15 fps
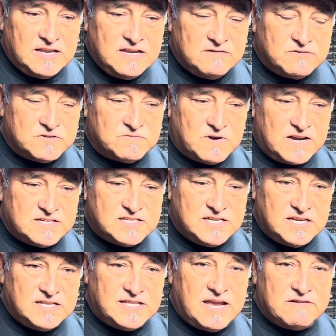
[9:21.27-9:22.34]
It was
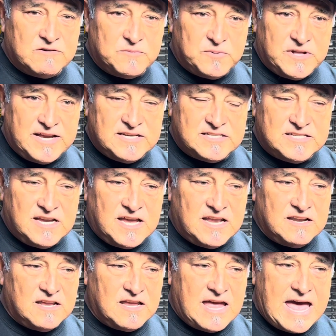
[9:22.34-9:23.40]
rusted. They replaced
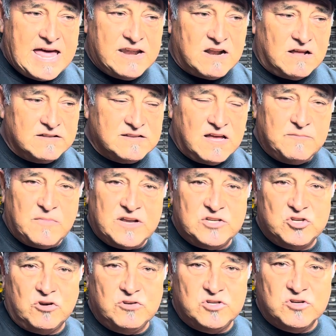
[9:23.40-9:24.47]
it. Had it all done by
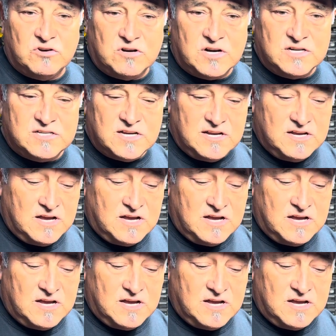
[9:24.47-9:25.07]
Joe George.